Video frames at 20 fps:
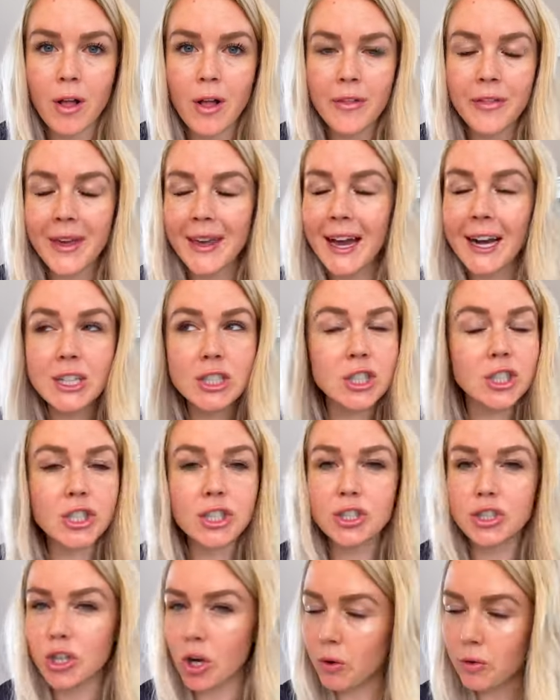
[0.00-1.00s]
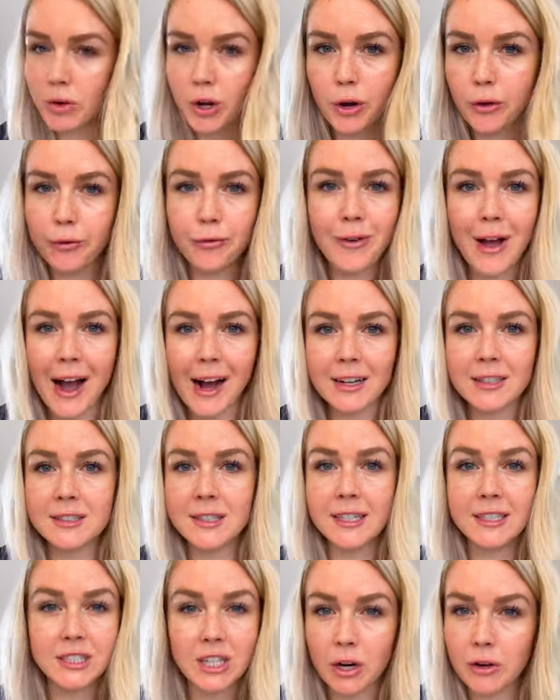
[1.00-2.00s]
They actually don't know facts.
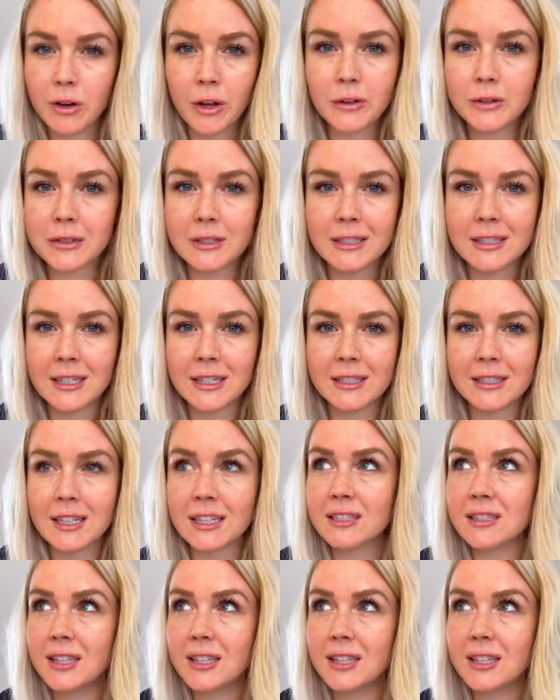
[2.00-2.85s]
They don't know statistics.